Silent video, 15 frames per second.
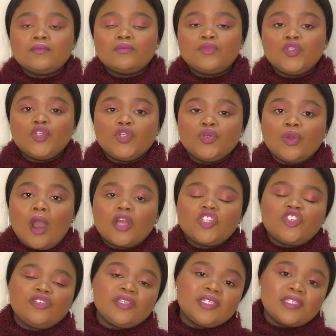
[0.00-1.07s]
you are
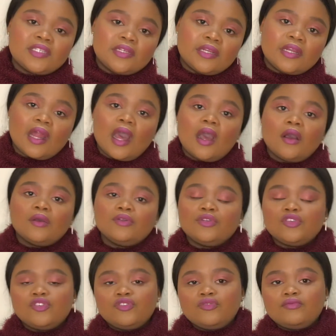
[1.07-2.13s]
treated and how
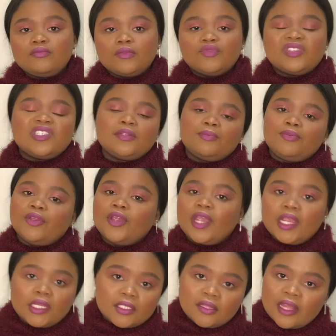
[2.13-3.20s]
you
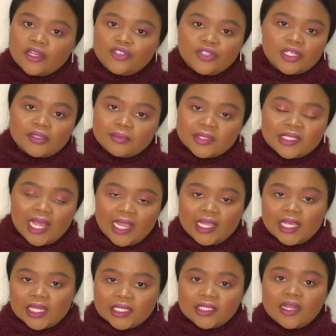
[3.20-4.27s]
reciprocate that treatment, I
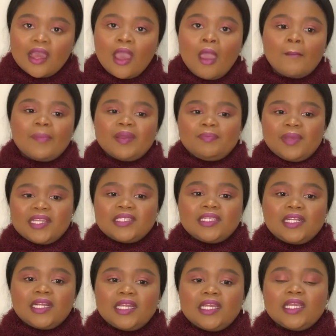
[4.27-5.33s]
guess. But
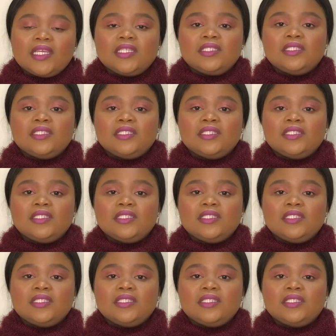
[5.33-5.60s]
basically, it